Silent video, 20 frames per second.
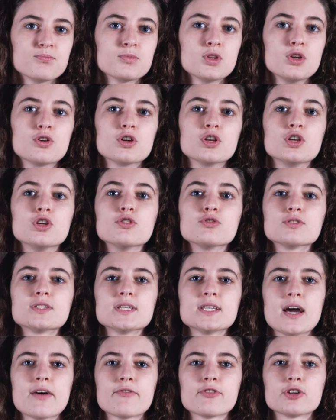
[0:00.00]
You can use
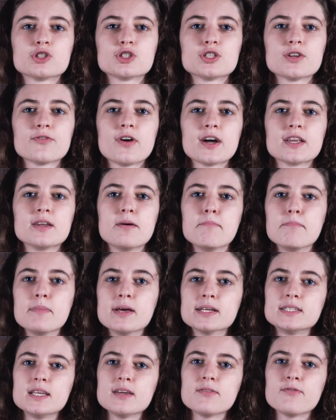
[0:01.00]
an average to find a
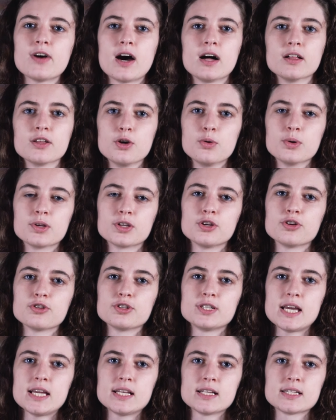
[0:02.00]
missing value in your
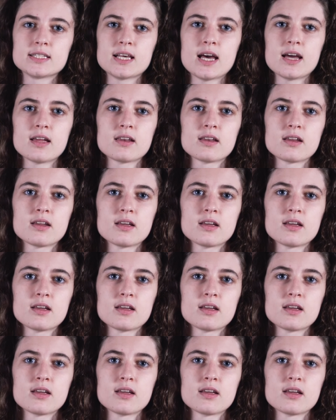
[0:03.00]
data set.